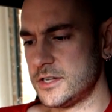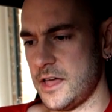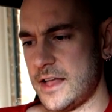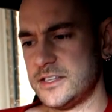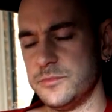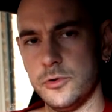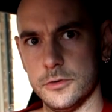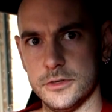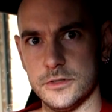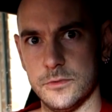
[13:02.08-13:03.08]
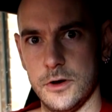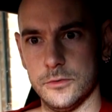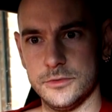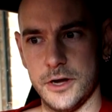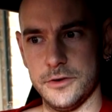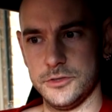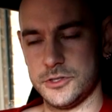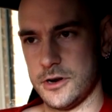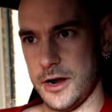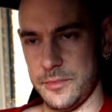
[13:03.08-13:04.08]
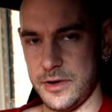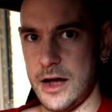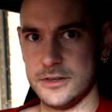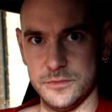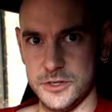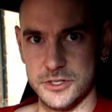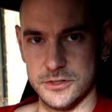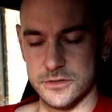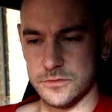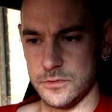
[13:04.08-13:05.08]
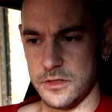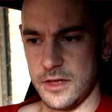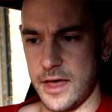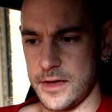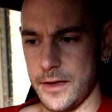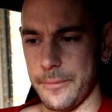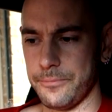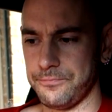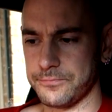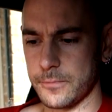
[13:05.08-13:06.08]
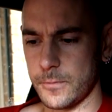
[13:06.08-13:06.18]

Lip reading: yeah, that's important as well. Don't try and pass emissions with a